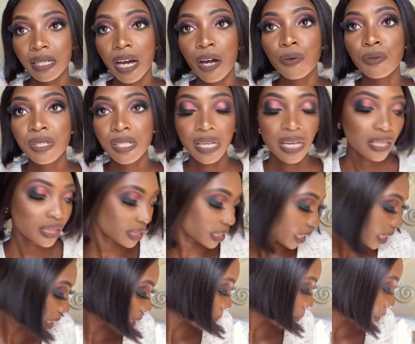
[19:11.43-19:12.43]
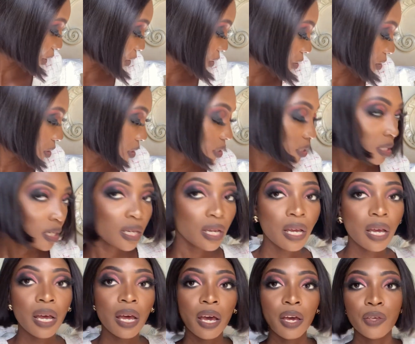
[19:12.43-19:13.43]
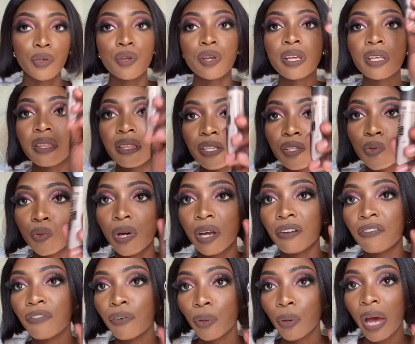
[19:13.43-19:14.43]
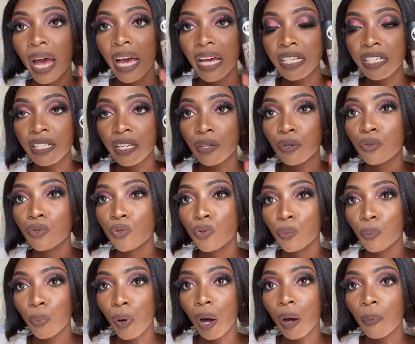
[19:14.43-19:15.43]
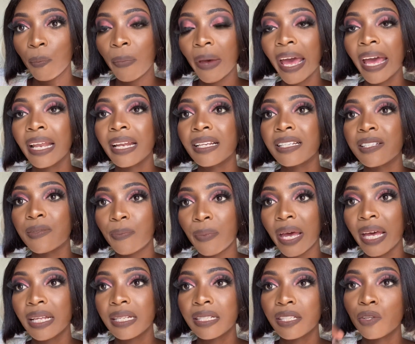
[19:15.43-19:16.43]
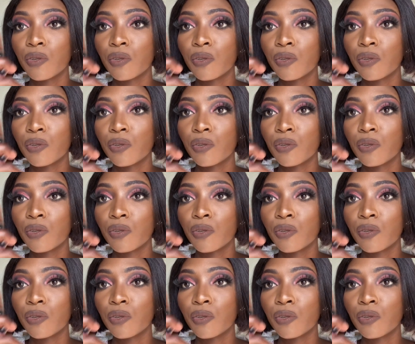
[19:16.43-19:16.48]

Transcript: I would say 3 because you need this one for your eyeshadow to pop and it's matte.